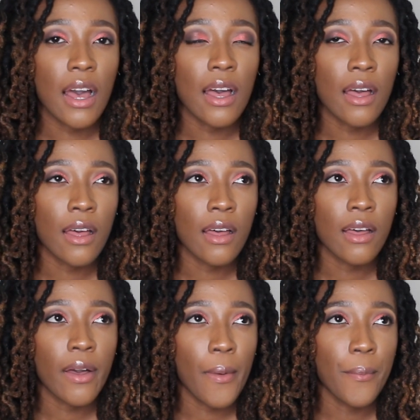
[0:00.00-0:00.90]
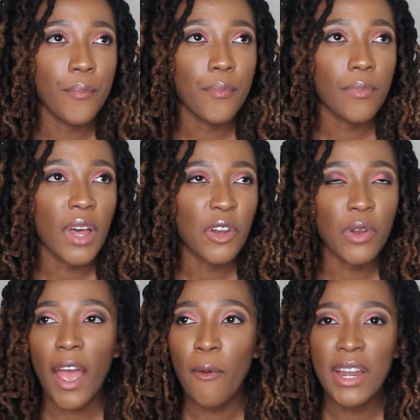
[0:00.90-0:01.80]

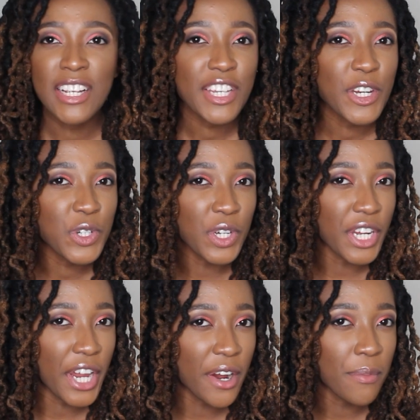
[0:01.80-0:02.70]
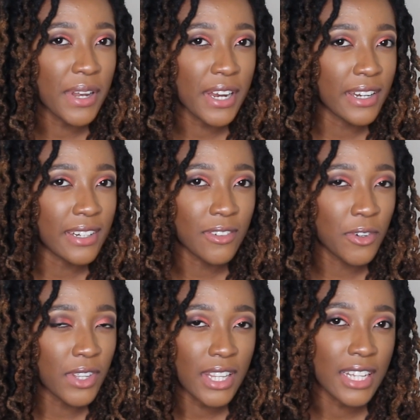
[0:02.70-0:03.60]
I want to say short hair, but I
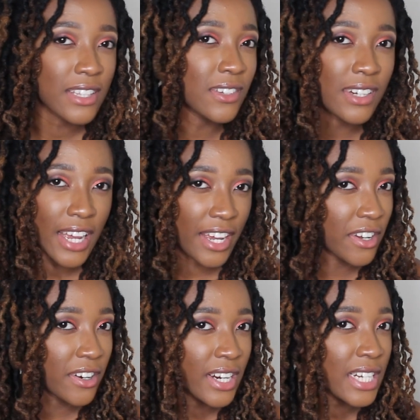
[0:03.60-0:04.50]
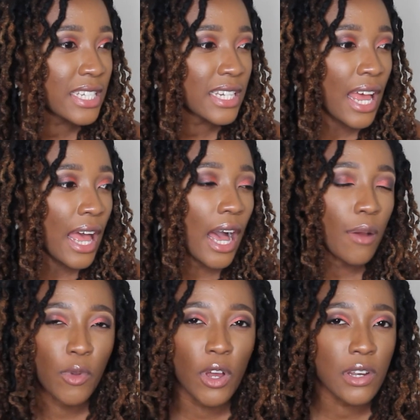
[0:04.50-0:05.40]
know that that's not accurate.
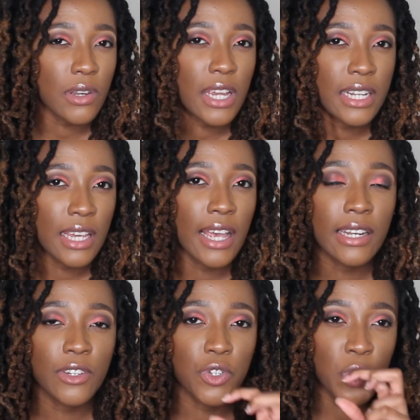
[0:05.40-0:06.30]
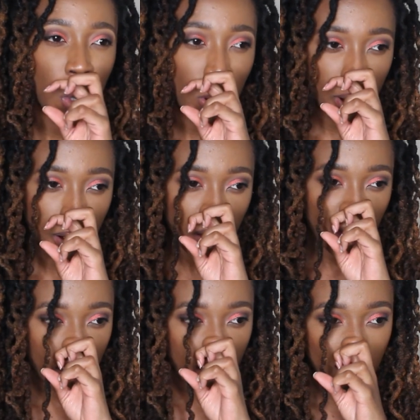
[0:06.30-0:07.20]
I'm not entirely
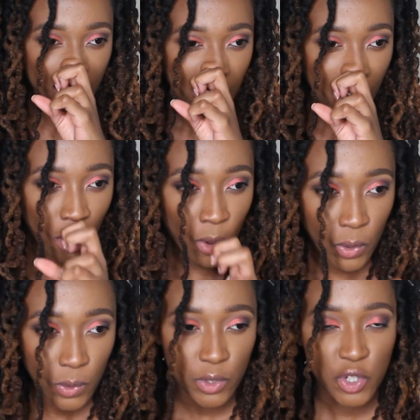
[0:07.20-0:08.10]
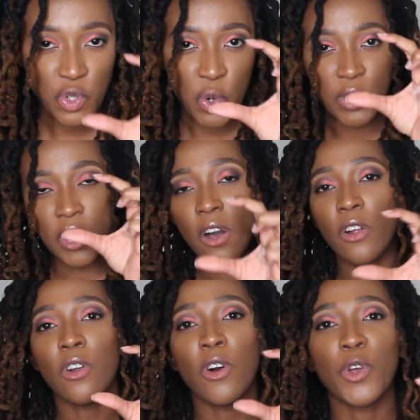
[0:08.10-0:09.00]
sure how short or
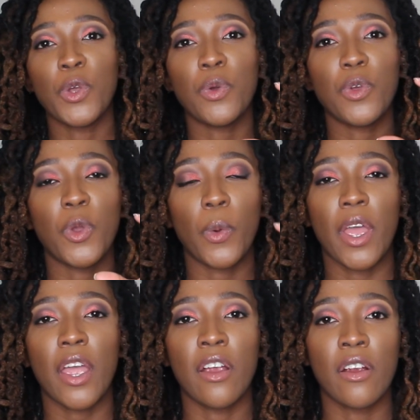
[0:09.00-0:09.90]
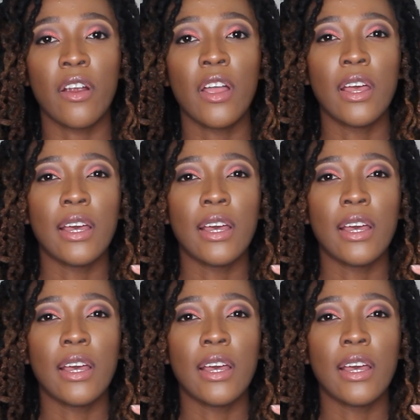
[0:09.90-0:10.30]
how long your hair